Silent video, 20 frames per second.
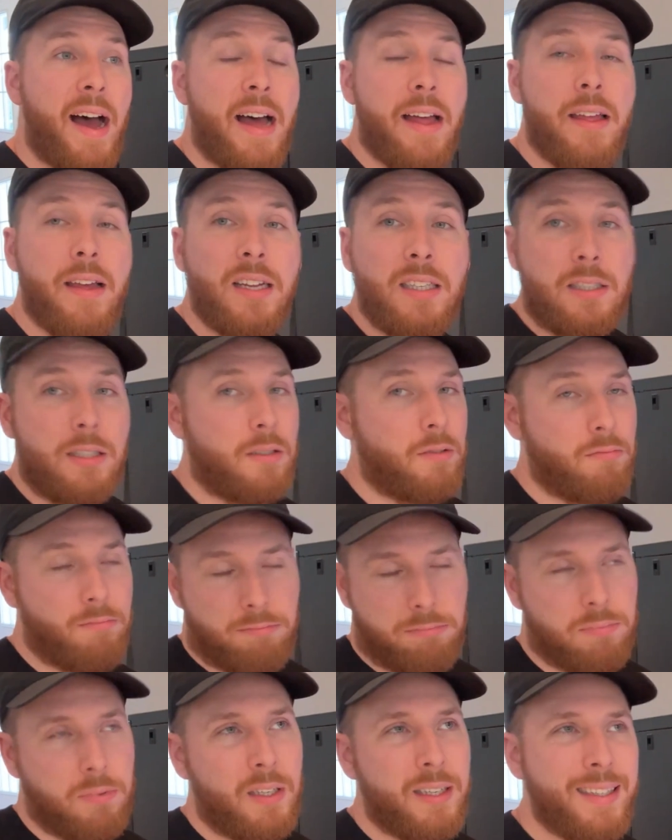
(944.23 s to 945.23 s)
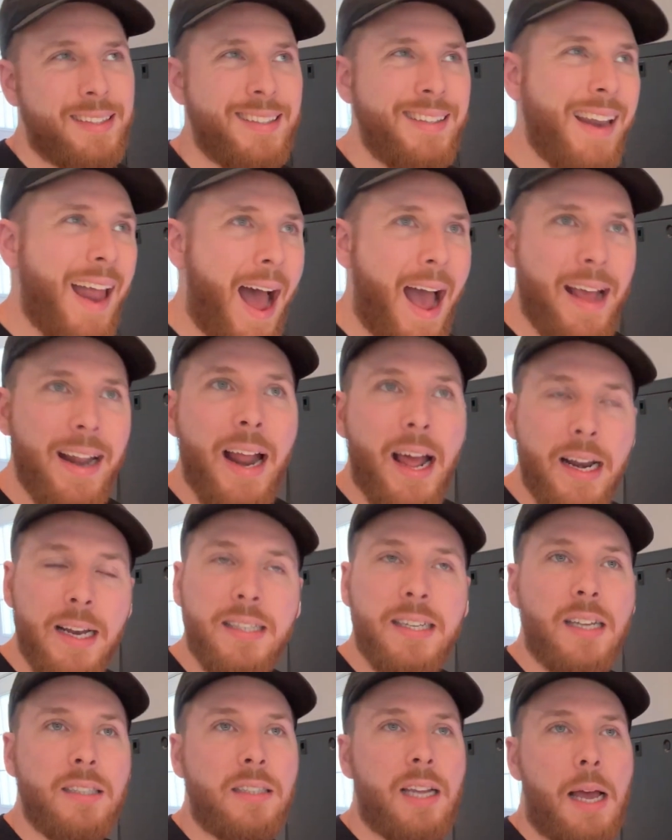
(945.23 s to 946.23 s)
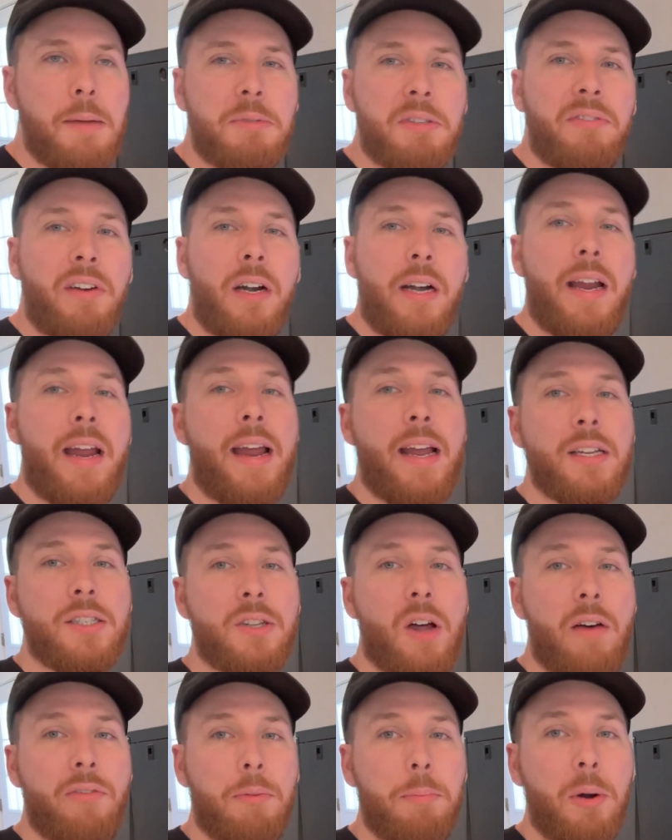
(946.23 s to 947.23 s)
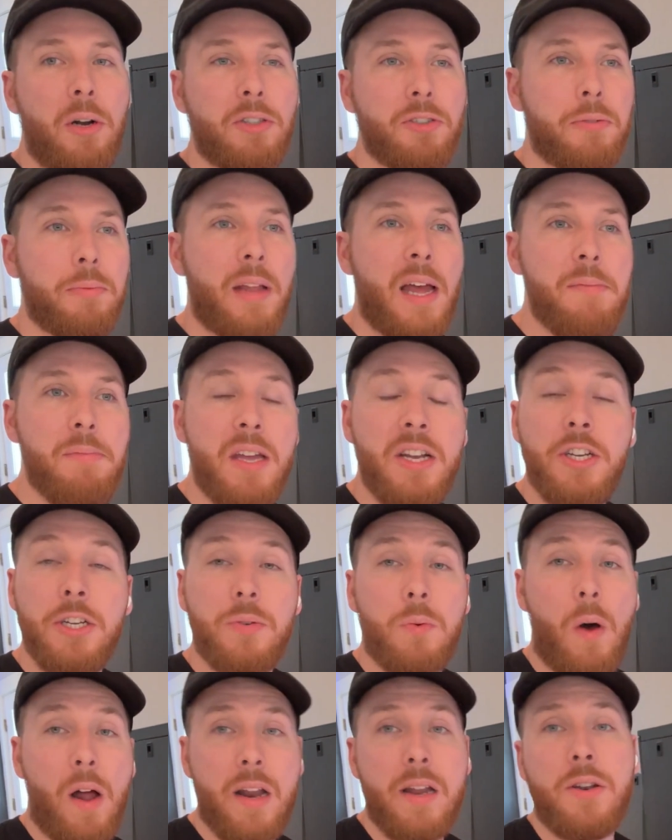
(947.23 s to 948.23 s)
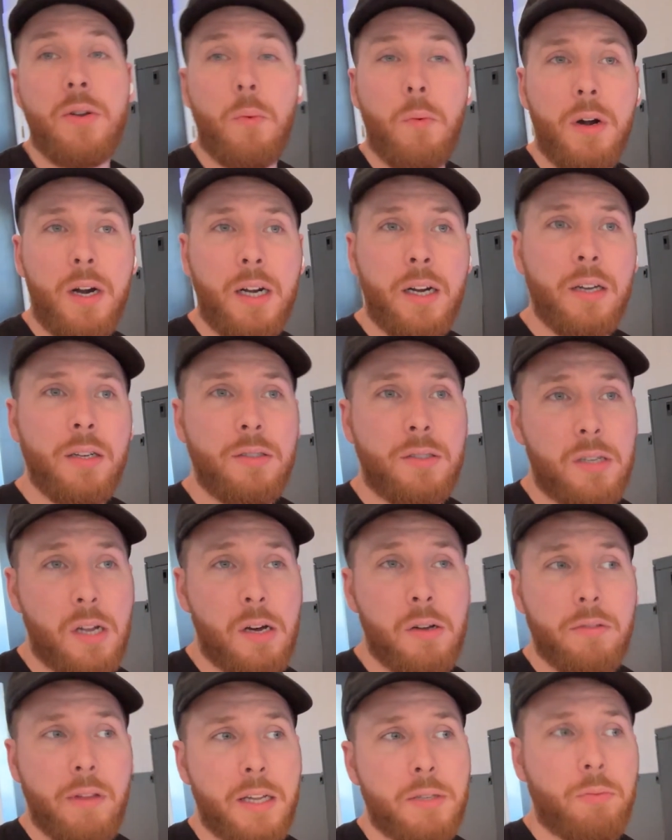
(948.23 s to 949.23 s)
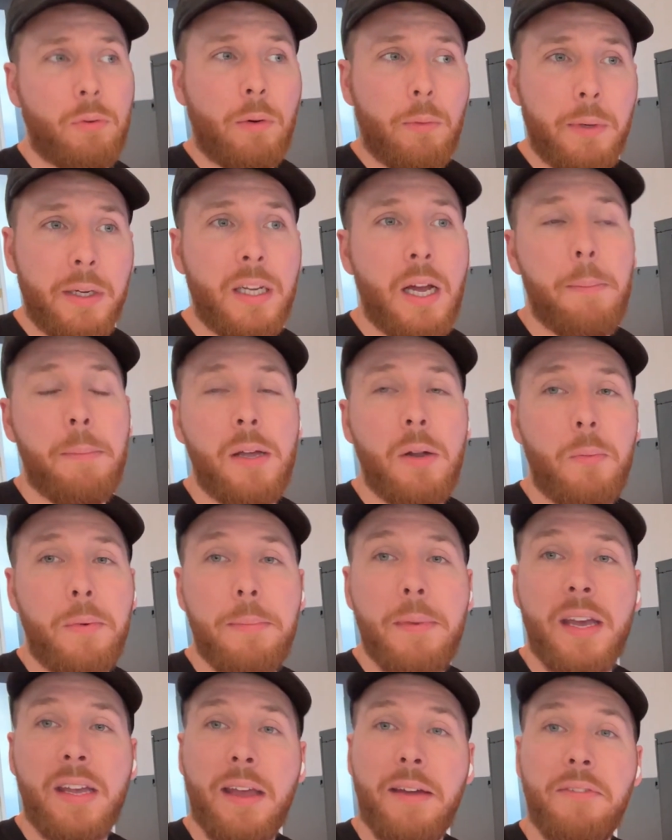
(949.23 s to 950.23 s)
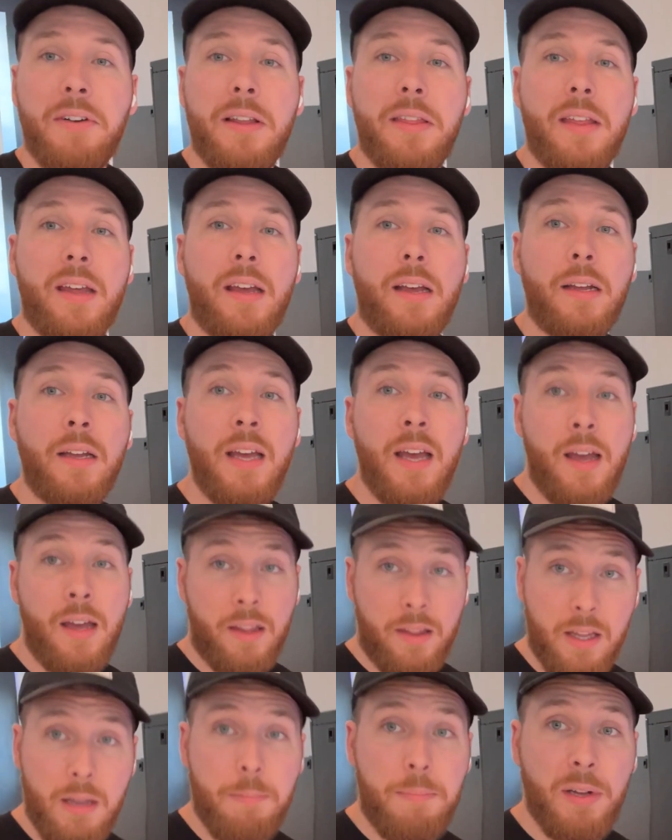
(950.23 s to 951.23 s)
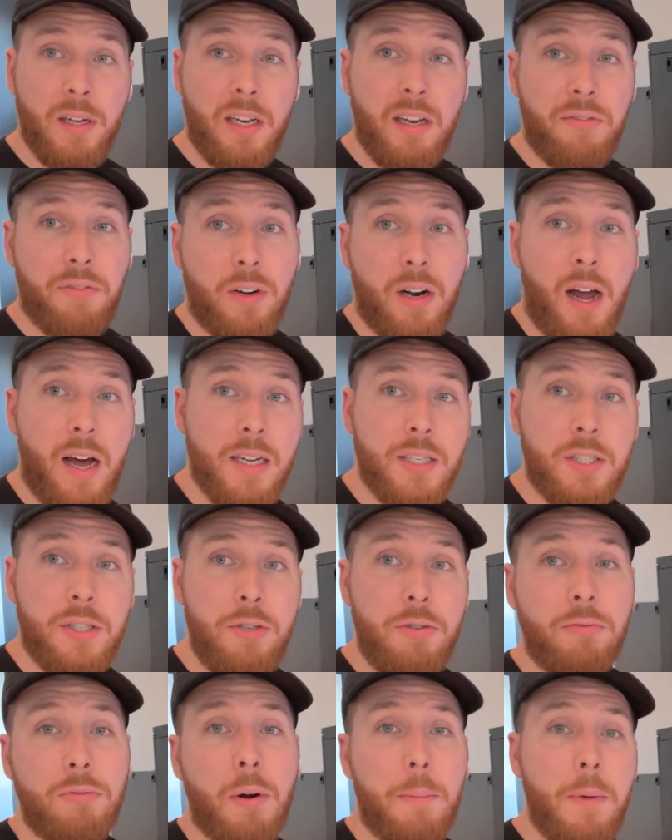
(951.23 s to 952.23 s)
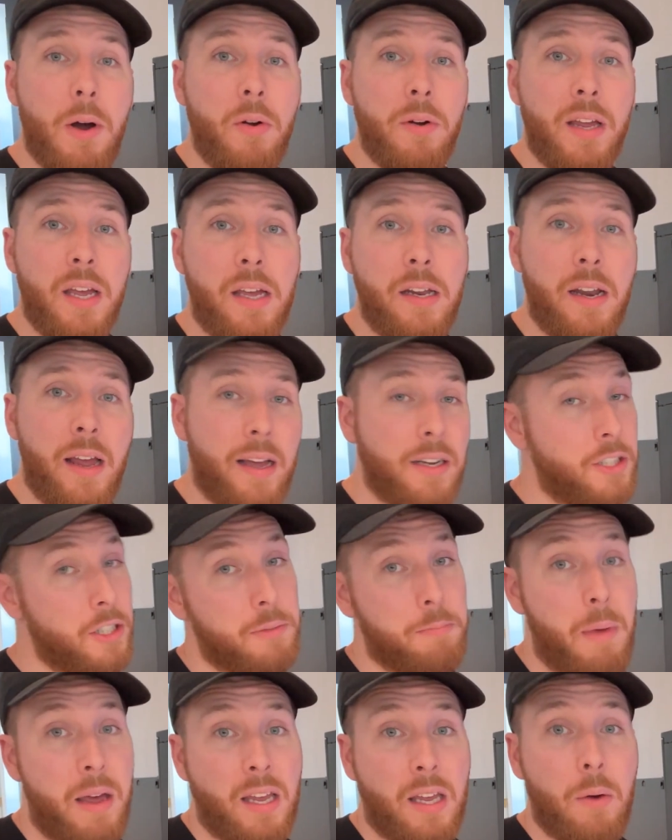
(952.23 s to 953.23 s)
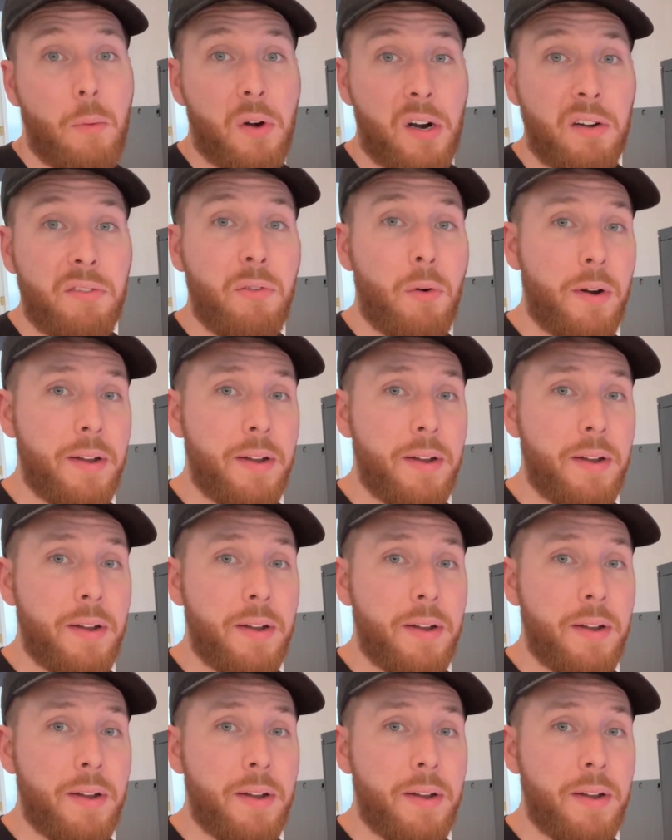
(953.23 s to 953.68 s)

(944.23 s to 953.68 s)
it's 9 out of 10 times a very hands-off approach from them. They just want it to work. So that's where we come in, we make everything, the ability for us to remote in and just make it work for